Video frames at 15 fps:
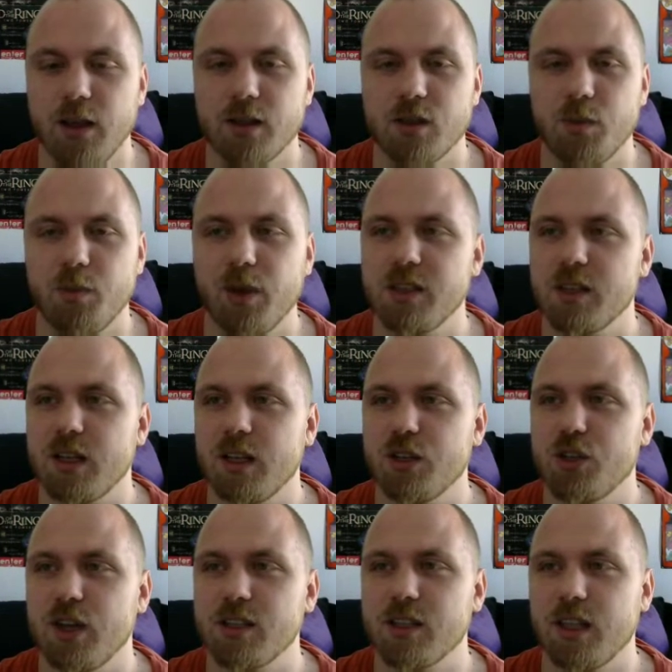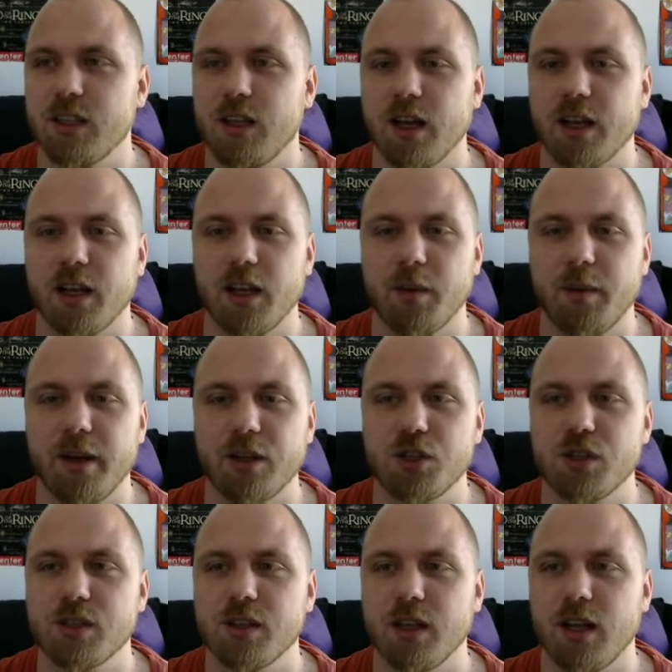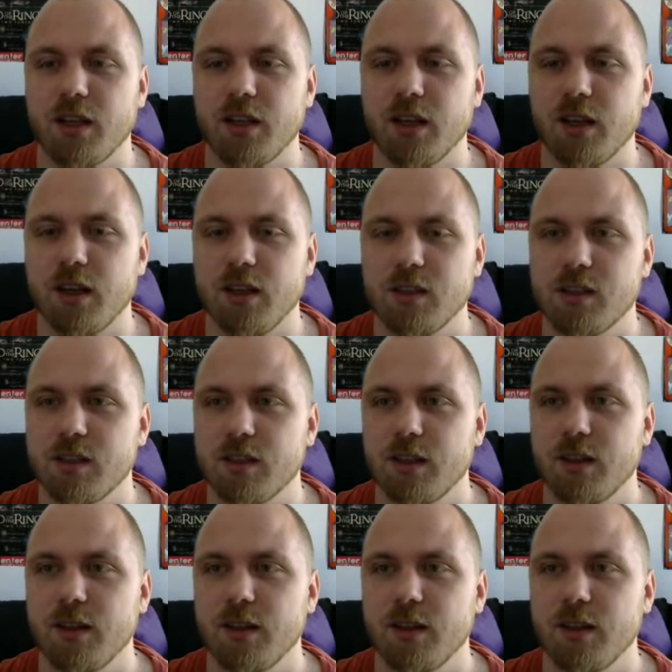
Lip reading: So basically just attack animations, nothing else.